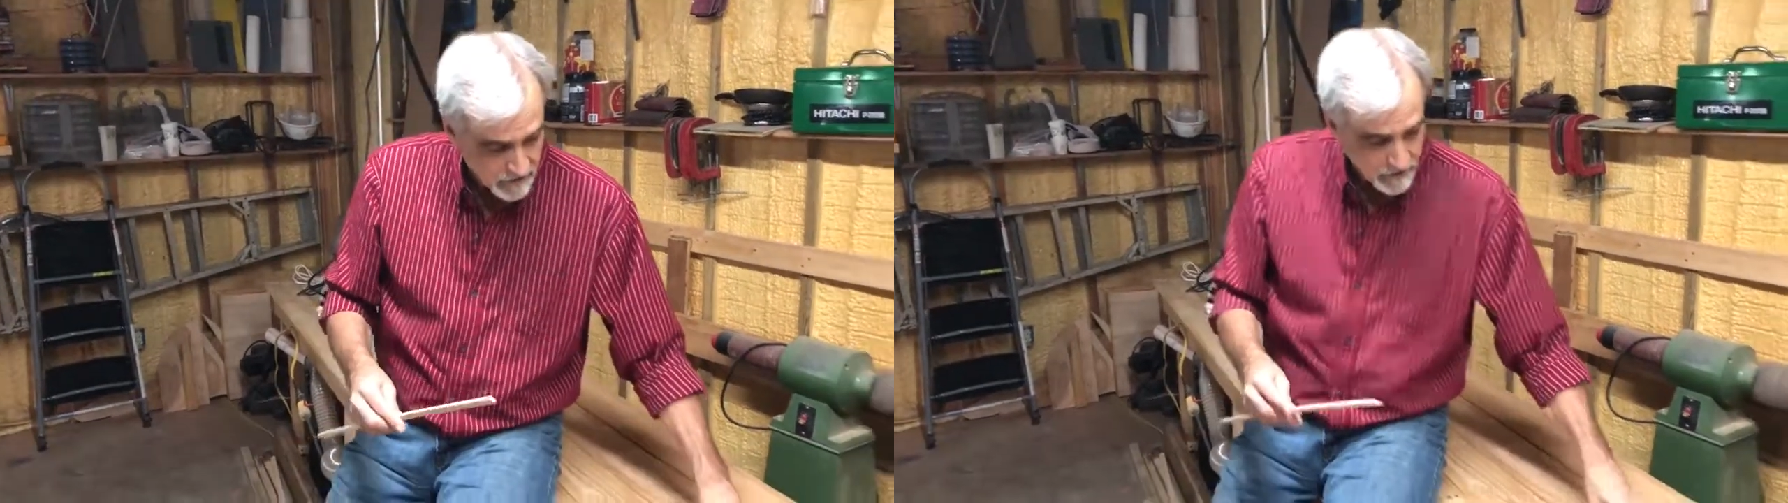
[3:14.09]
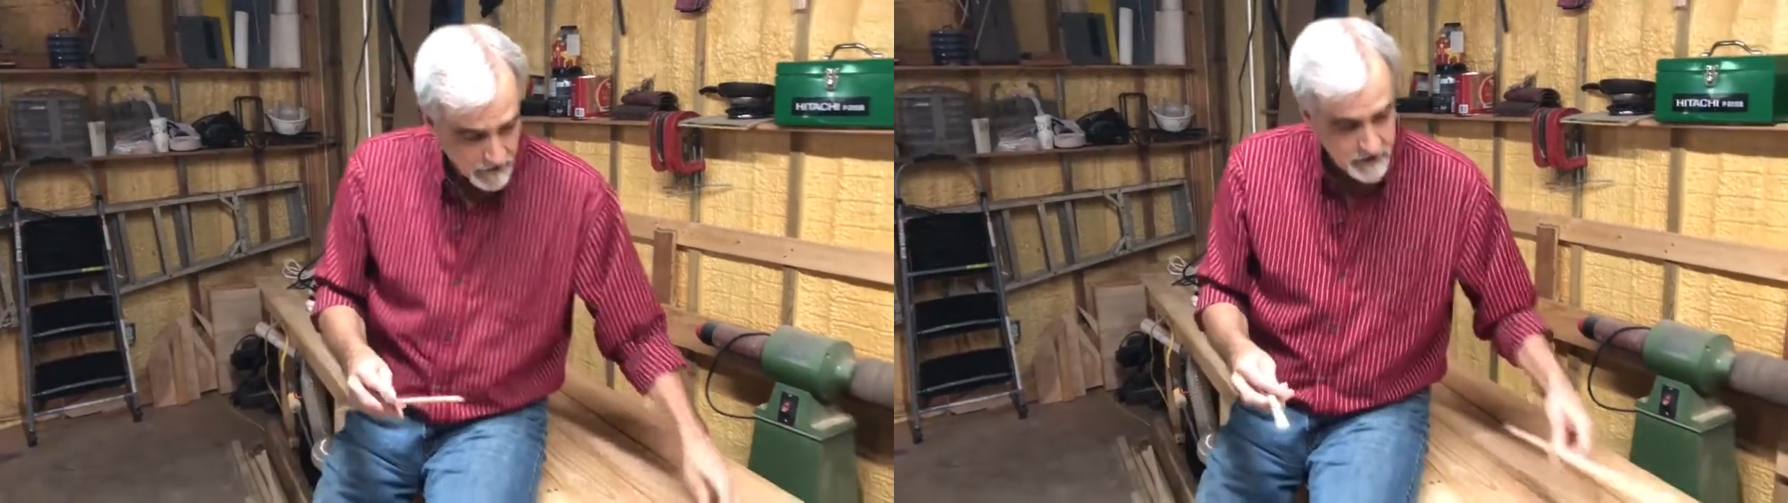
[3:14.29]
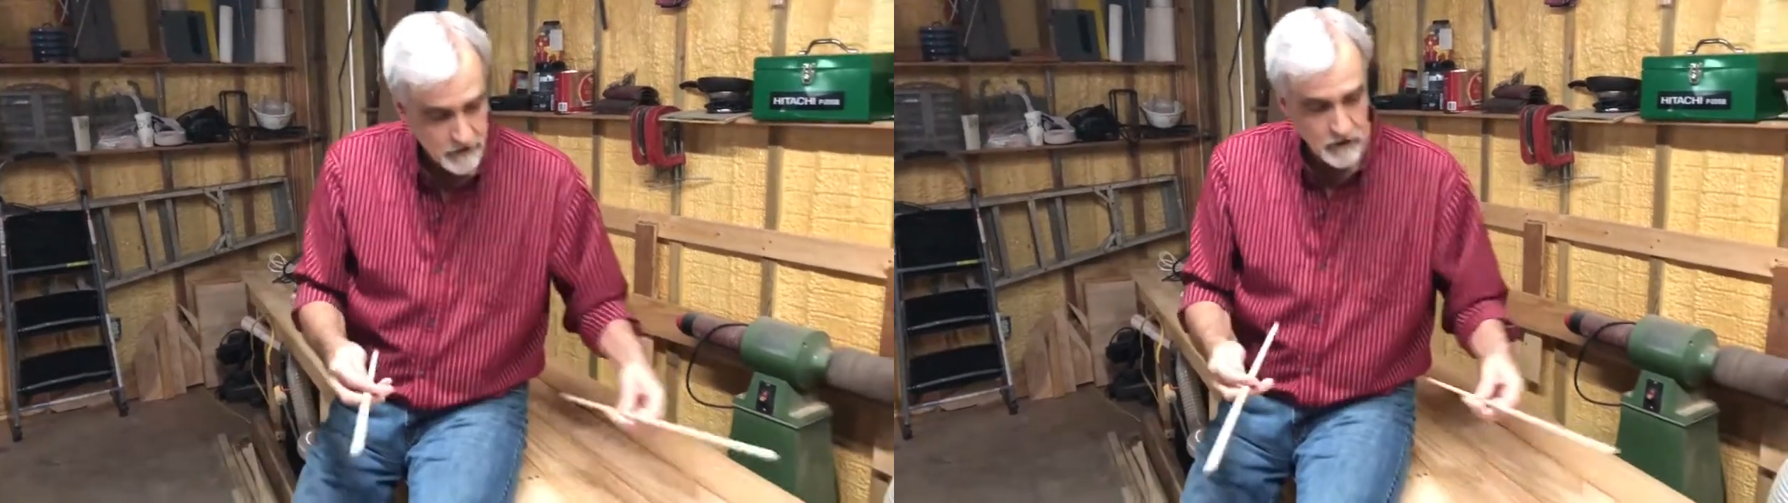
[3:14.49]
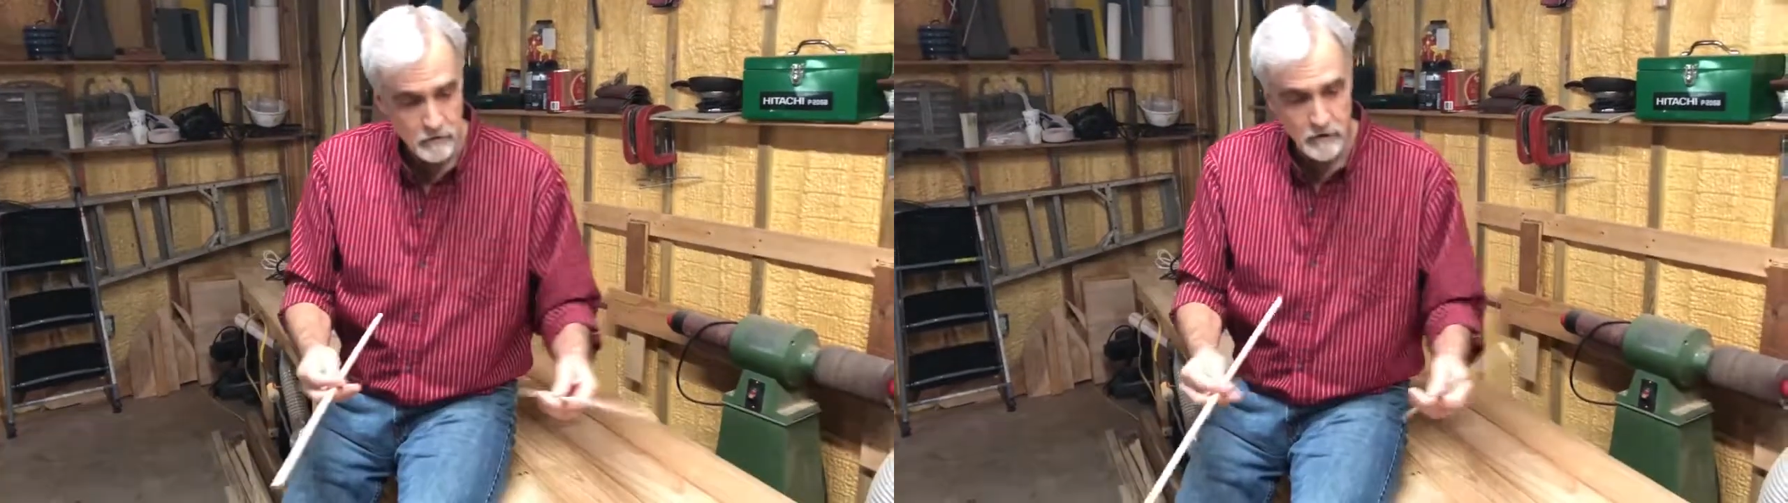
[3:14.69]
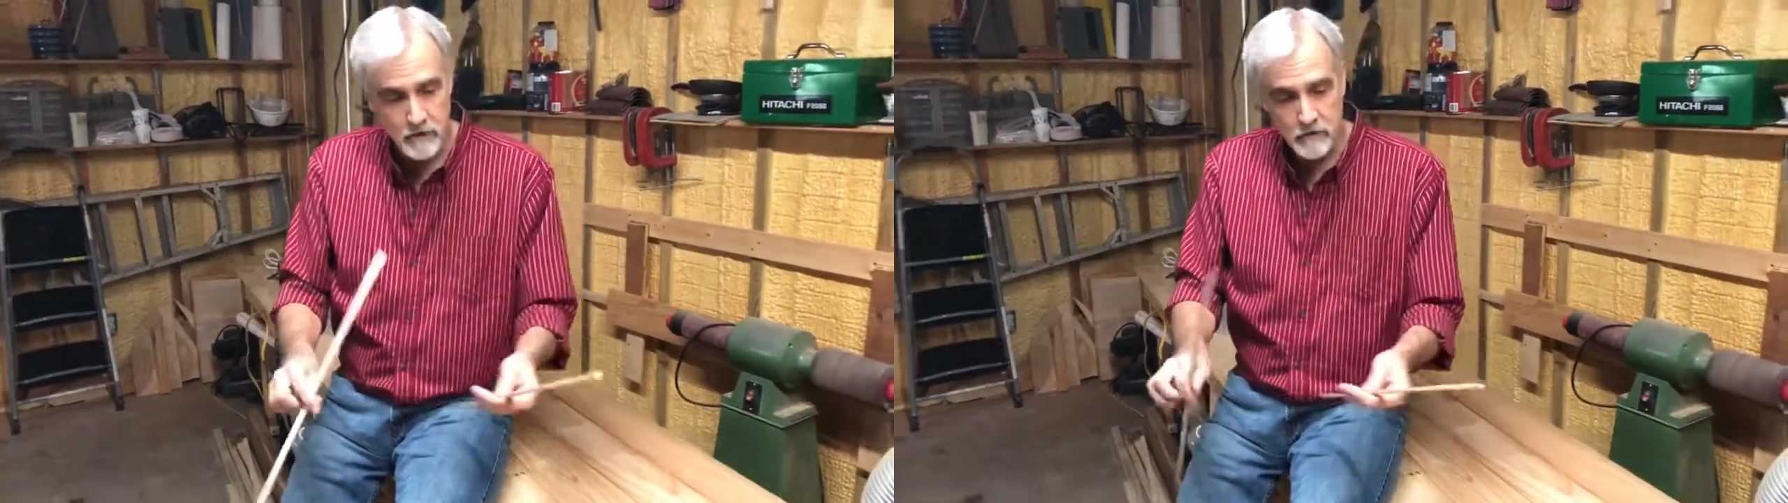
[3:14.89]
The next thing you
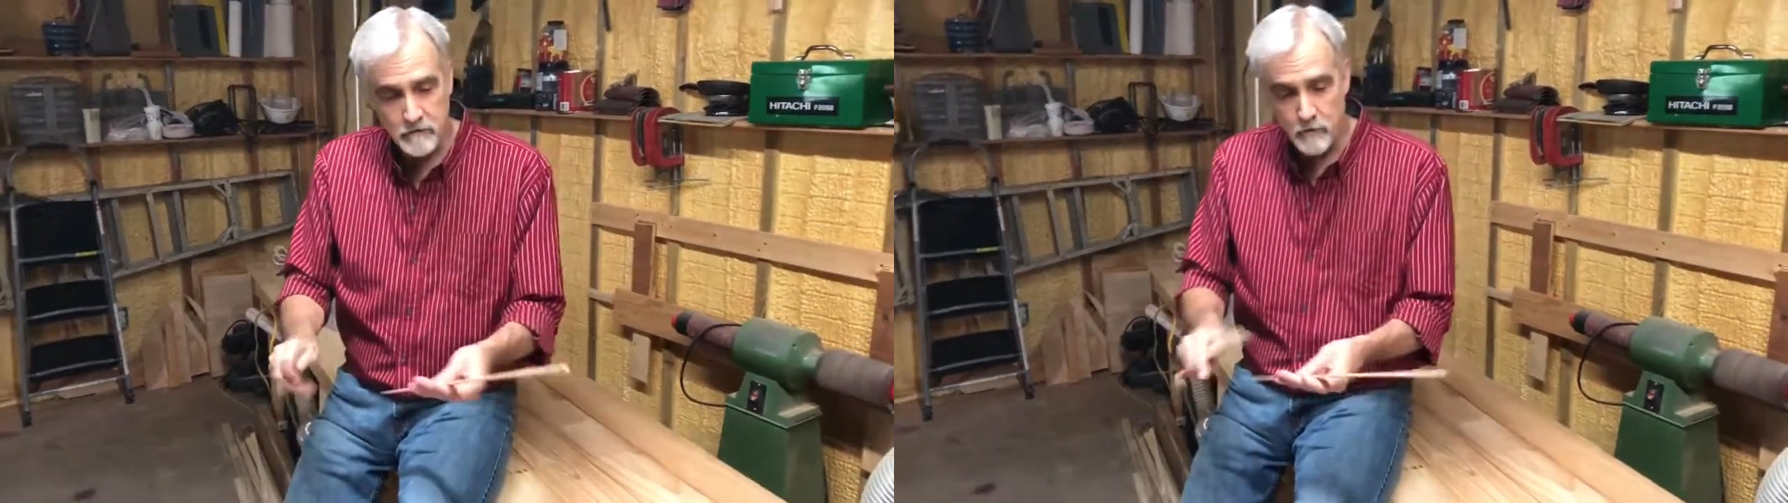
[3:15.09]
wanna look